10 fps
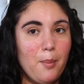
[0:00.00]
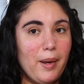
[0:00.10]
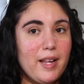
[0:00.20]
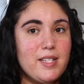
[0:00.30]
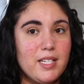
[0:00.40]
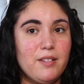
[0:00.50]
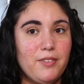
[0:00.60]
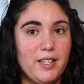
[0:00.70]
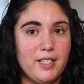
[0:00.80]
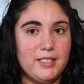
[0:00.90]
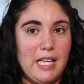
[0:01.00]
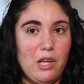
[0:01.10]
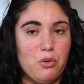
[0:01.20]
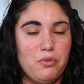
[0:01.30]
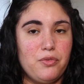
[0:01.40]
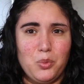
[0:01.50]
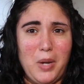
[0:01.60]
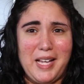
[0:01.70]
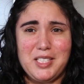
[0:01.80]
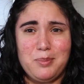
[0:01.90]
But I did find this e.l.f.
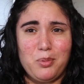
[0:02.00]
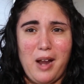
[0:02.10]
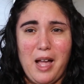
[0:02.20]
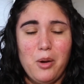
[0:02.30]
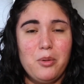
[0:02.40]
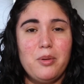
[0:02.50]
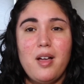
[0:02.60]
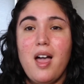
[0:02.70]
wax brow.